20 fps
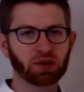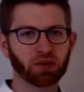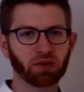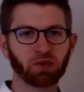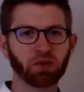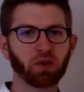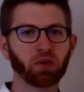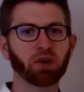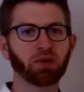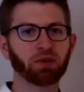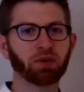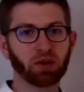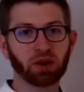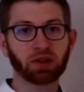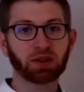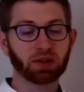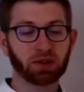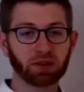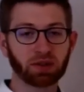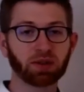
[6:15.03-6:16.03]
for
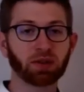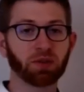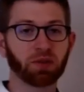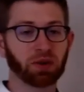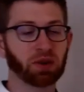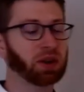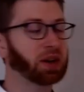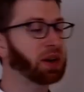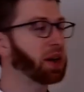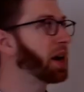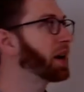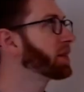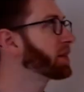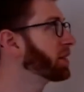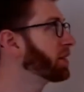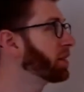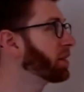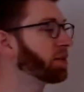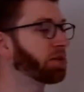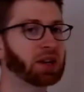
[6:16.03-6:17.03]
instance, sulfuric acid, in a
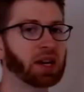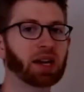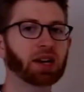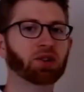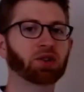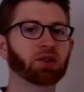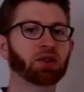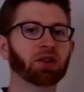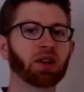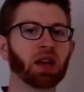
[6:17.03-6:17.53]
reaction,